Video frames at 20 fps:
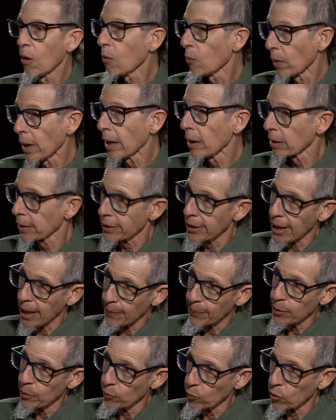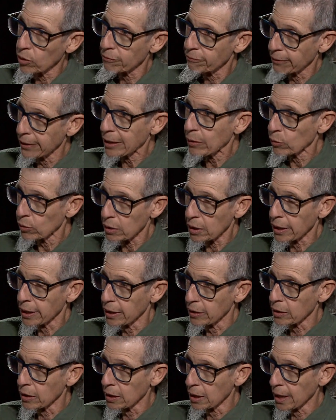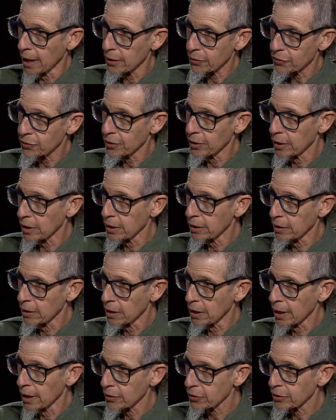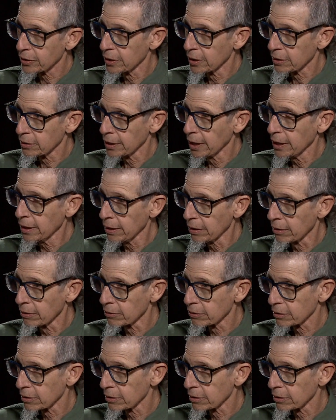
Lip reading: well, it happened more frequently in the last 10 years.